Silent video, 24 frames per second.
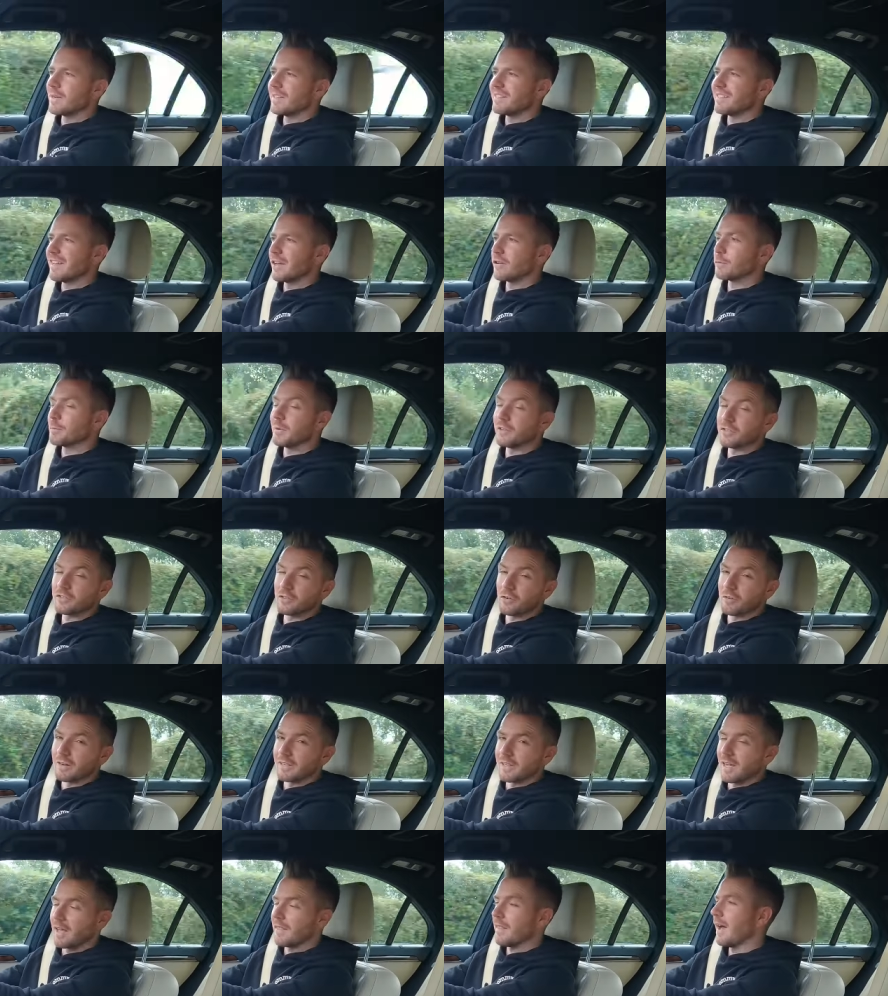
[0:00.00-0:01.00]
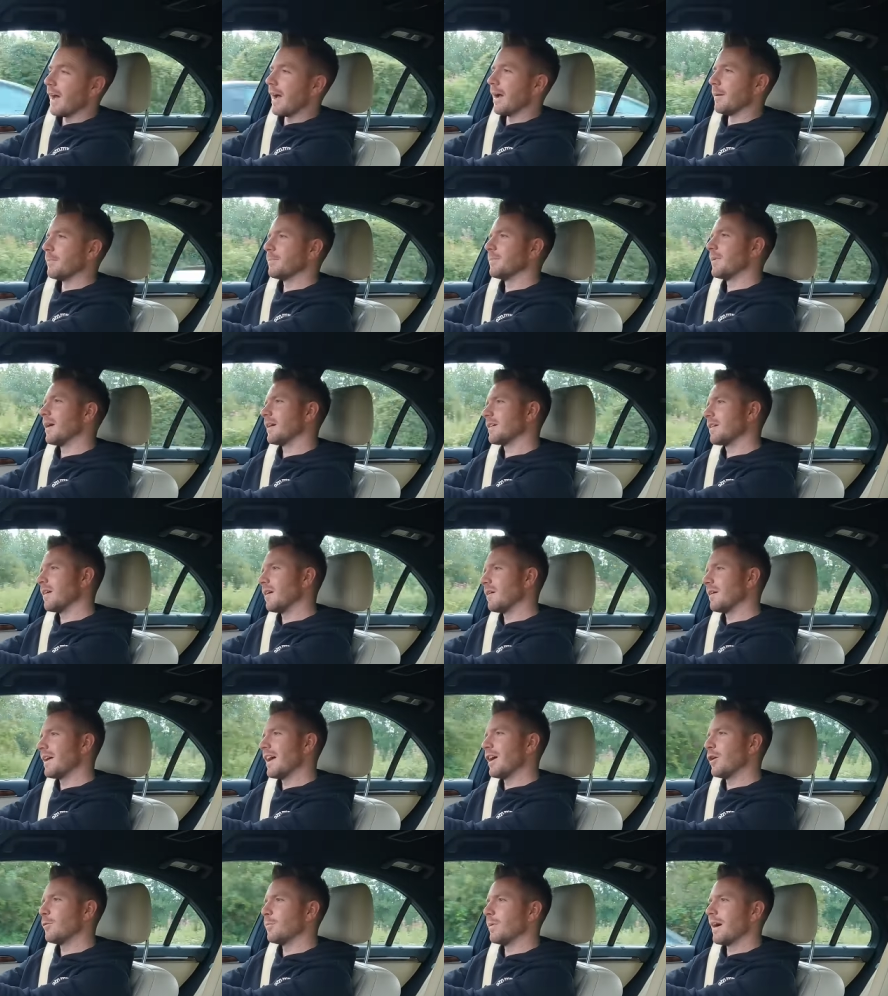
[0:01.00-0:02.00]
somebody tells me a story like that, I
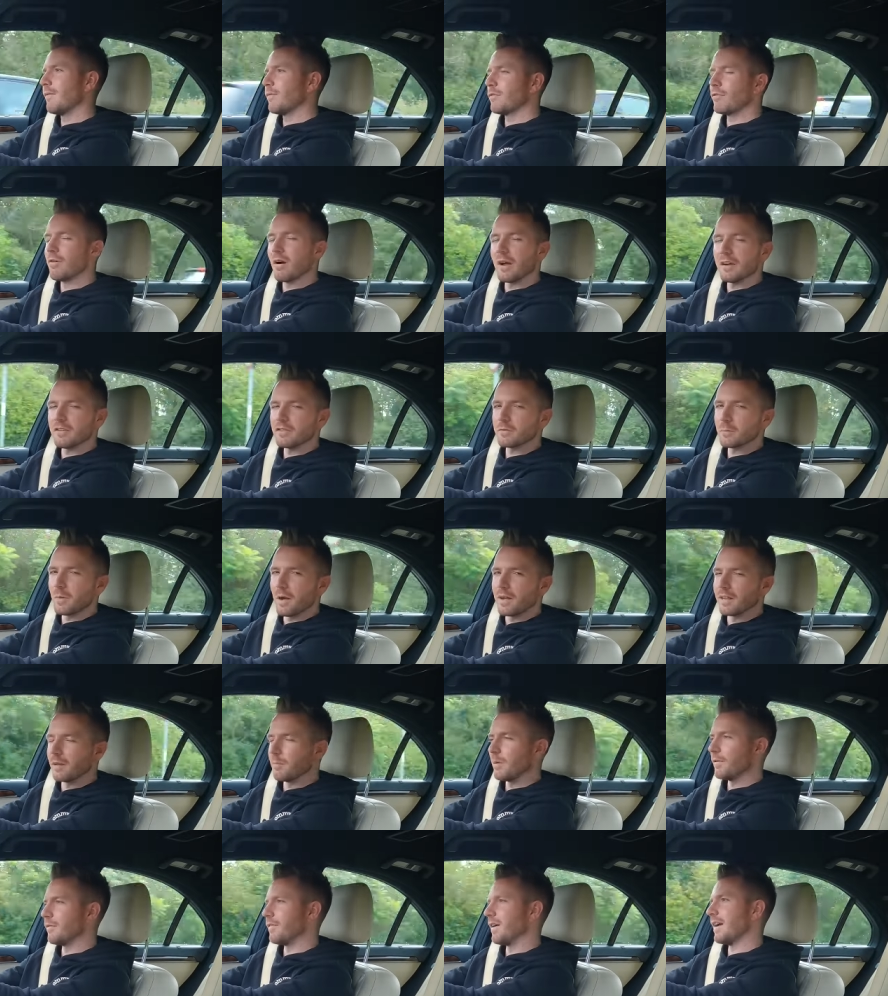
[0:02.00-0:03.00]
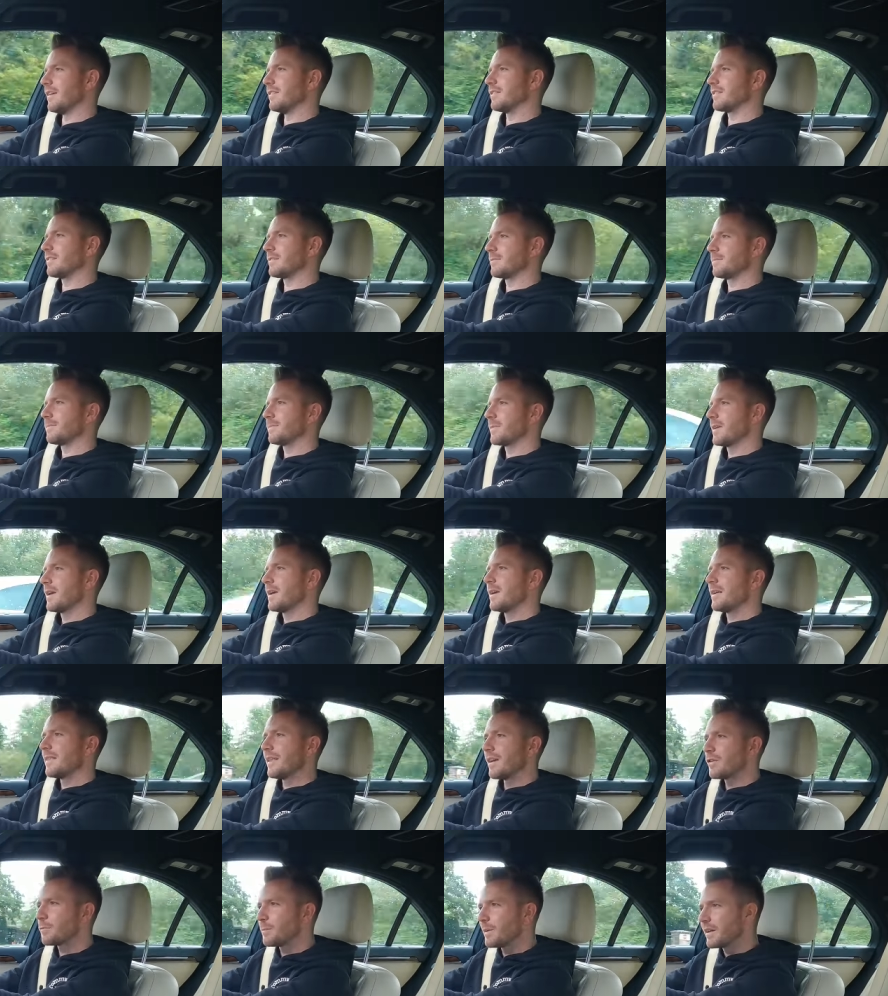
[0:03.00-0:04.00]
can't help but have a wry smile on my face.
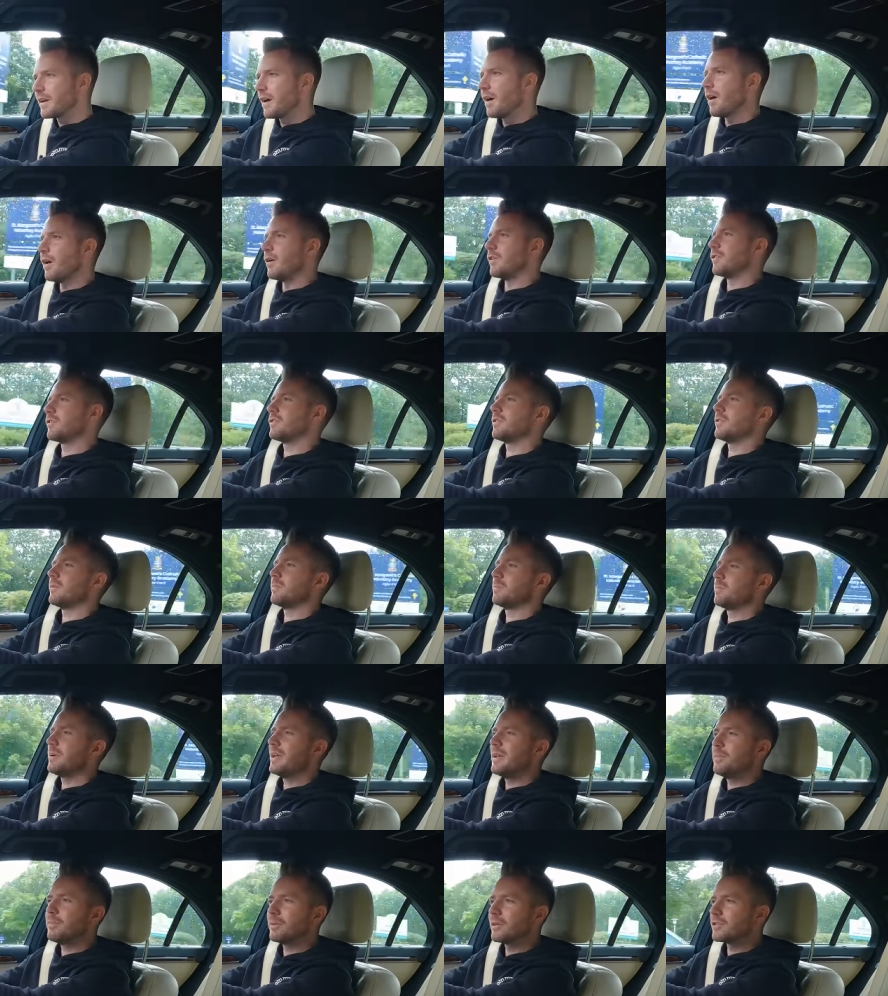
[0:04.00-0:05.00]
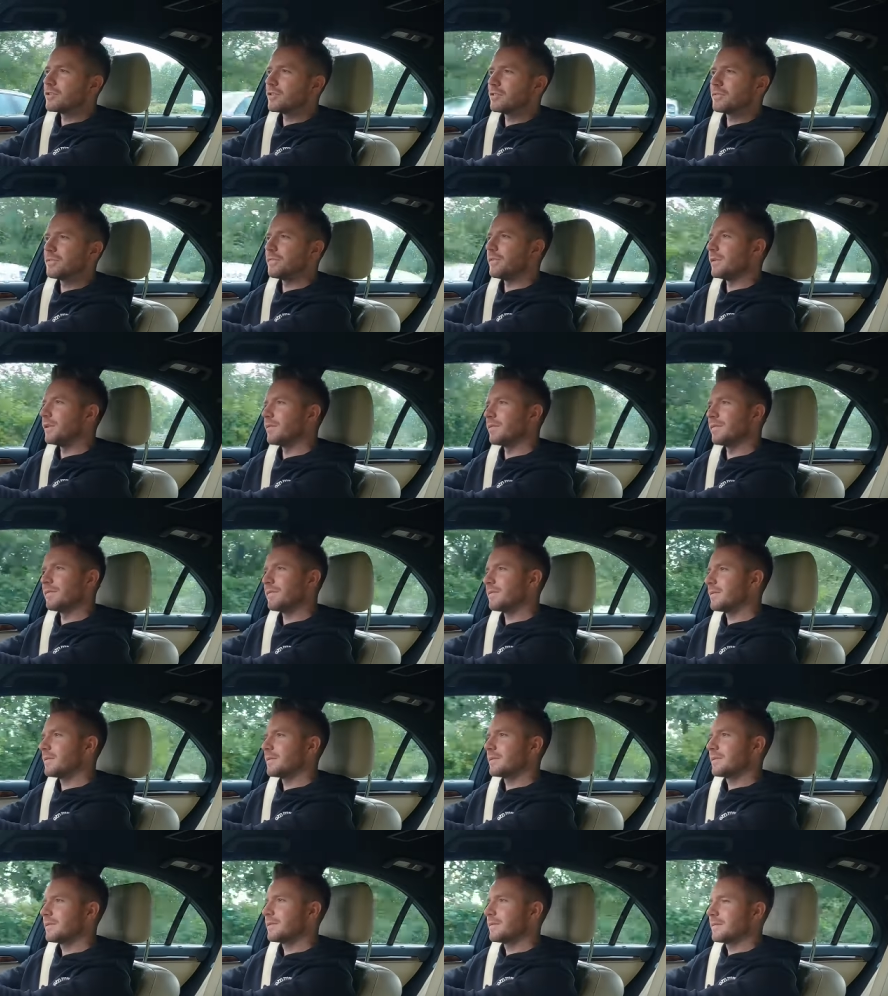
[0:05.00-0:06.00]
That's because people are just full of,
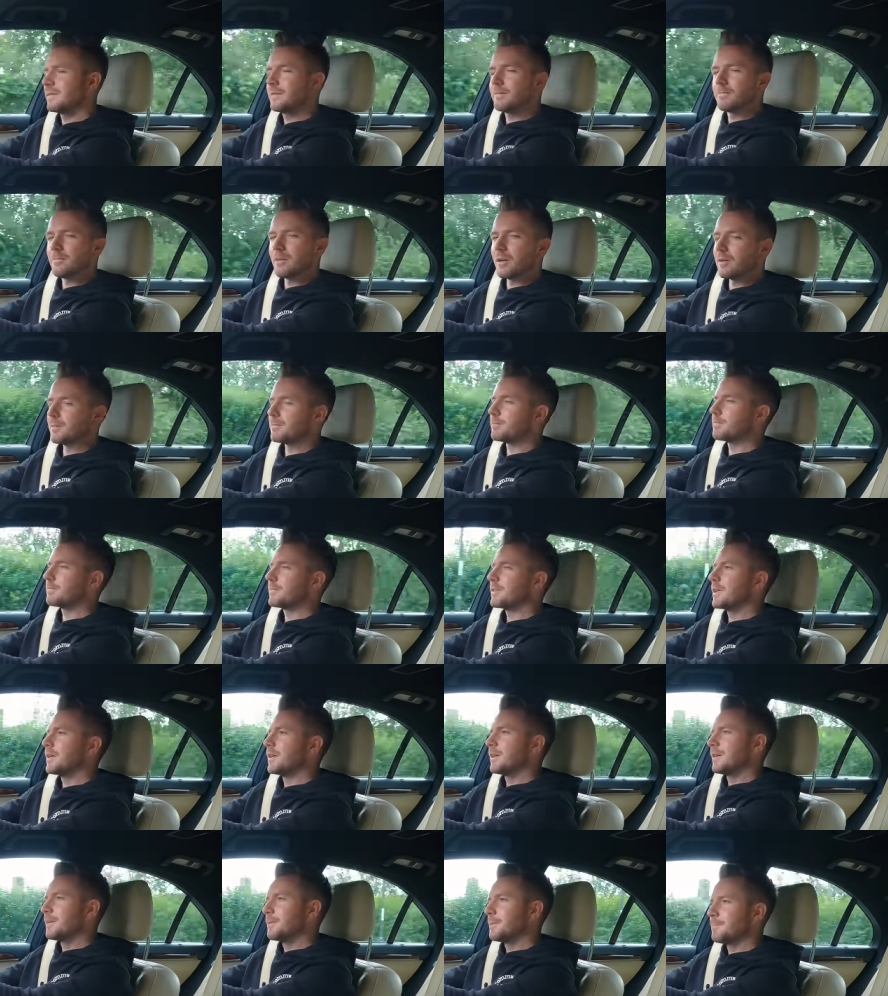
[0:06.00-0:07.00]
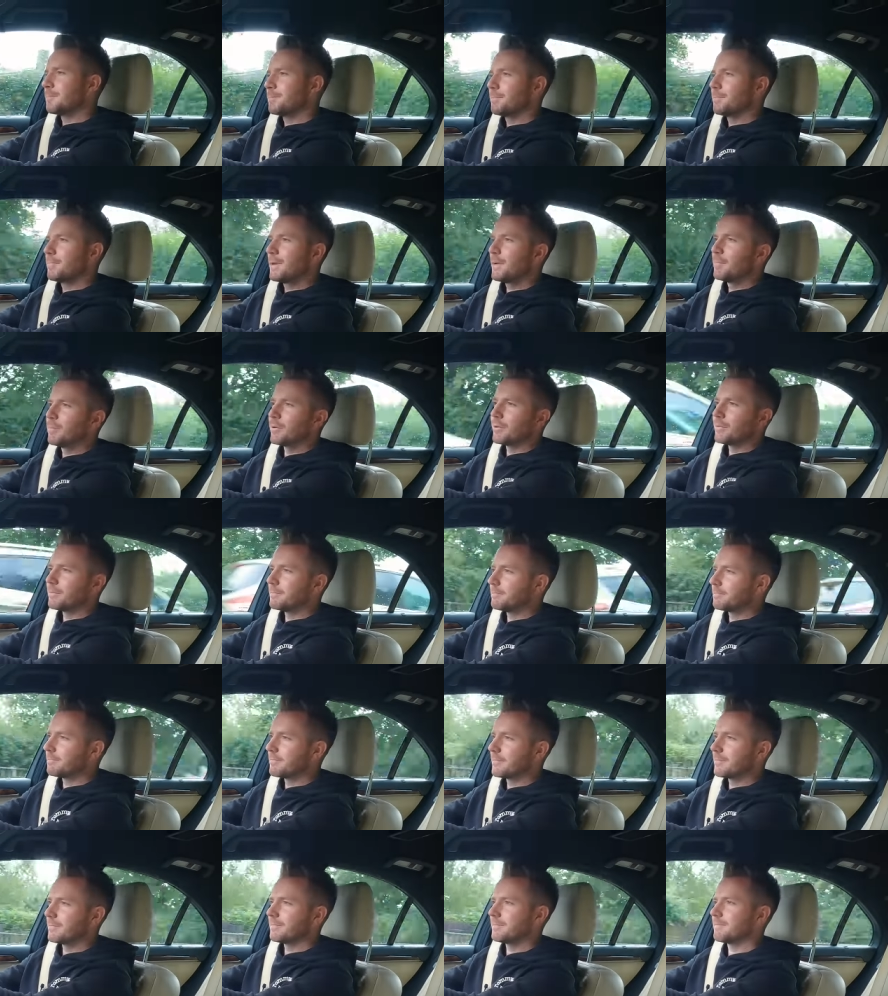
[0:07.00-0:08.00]
well, people,
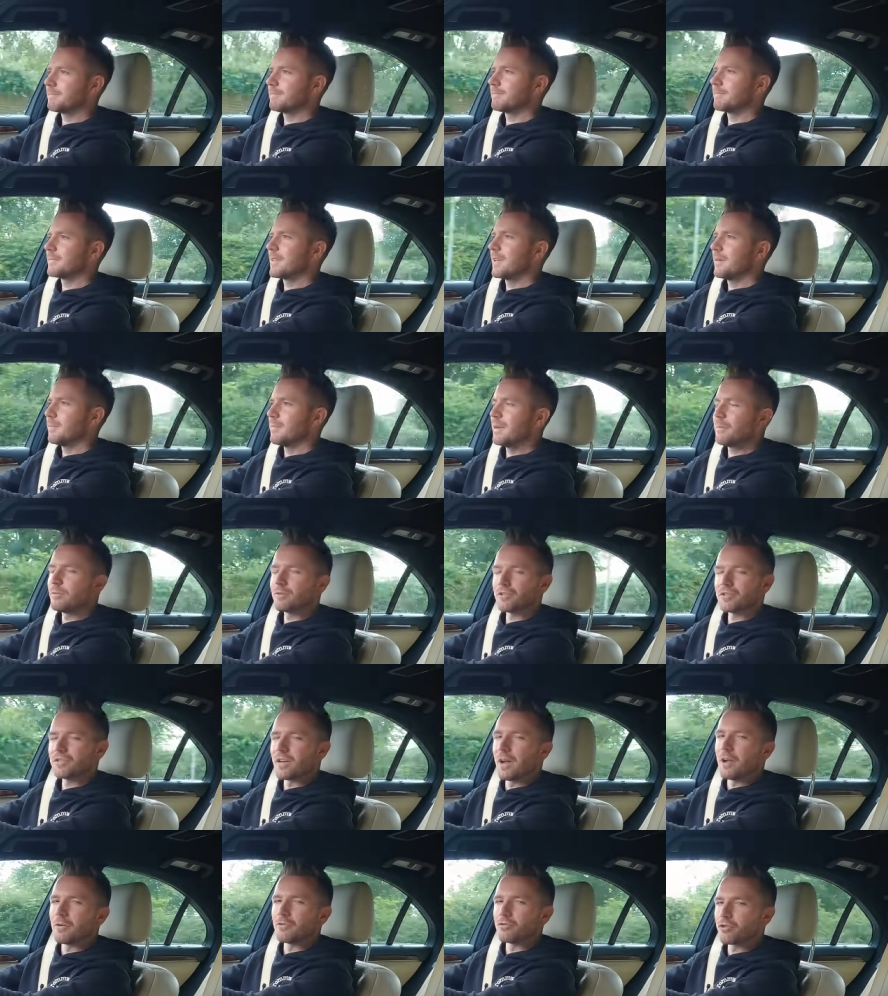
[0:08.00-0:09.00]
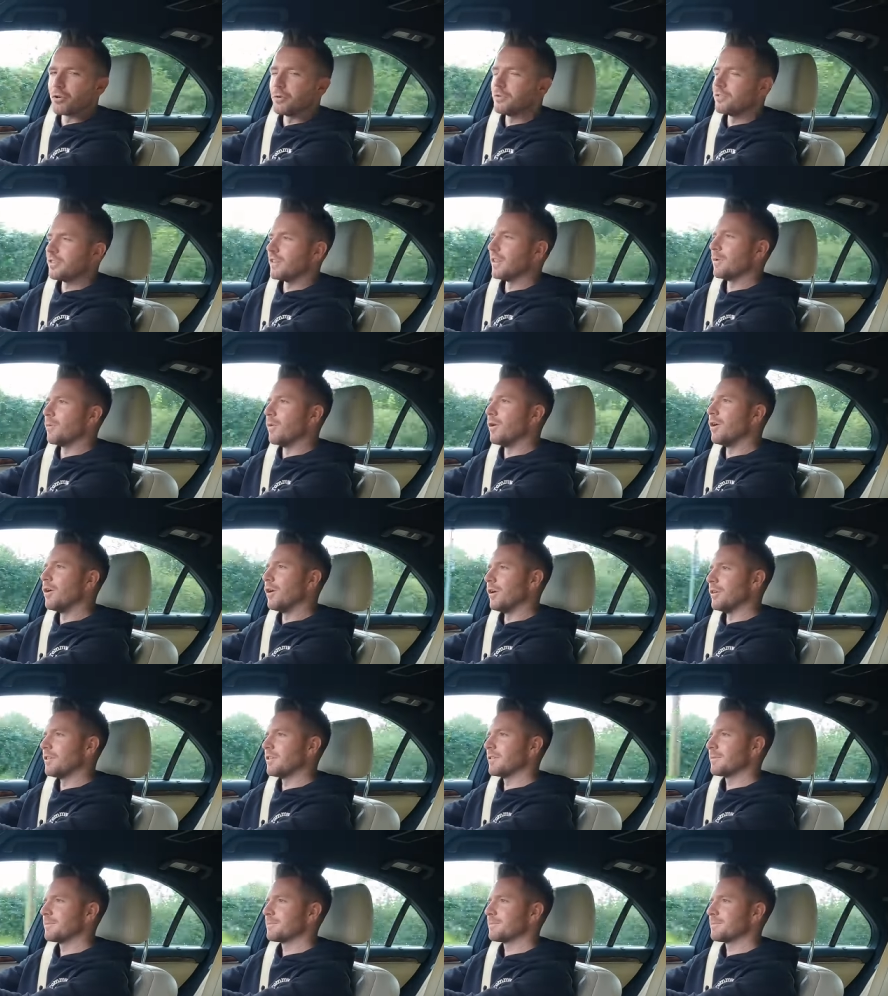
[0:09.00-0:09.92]
people just aren't true to their word.